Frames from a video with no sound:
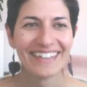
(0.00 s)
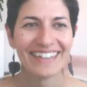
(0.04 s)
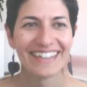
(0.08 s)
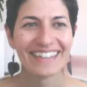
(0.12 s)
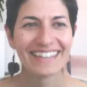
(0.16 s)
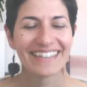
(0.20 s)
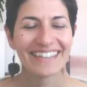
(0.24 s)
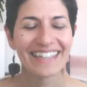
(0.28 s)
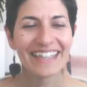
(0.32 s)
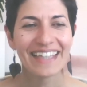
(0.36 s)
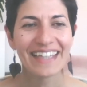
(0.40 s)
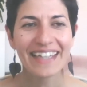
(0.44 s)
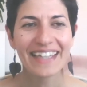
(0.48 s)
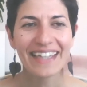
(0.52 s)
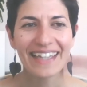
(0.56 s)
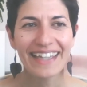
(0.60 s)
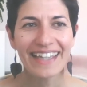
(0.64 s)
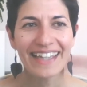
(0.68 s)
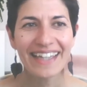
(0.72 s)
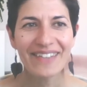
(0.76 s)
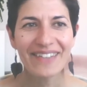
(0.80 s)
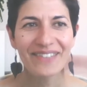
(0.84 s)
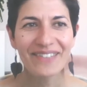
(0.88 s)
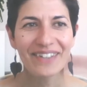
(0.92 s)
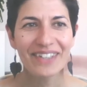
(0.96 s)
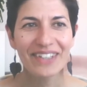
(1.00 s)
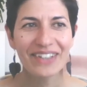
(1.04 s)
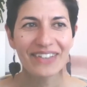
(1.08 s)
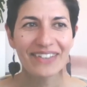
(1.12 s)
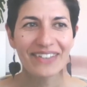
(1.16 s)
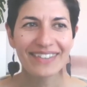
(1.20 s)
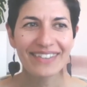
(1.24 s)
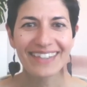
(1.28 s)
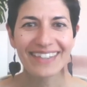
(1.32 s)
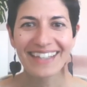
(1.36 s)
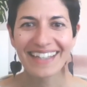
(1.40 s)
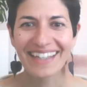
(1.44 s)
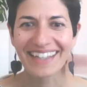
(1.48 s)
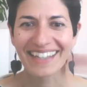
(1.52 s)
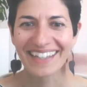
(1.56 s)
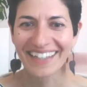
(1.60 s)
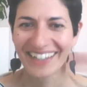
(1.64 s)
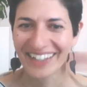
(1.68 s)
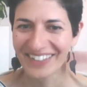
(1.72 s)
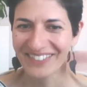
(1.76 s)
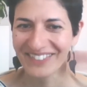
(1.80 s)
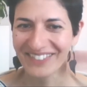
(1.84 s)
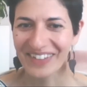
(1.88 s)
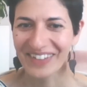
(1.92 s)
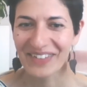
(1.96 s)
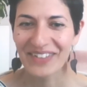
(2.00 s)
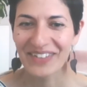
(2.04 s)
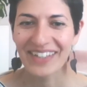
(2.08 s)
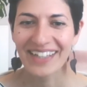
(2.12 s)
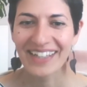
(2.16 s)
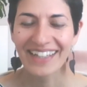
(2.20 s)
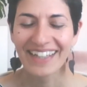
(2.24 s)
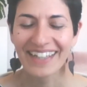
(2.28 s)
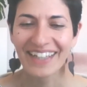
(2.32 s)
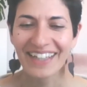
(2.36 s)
and say, hey, what do you think about,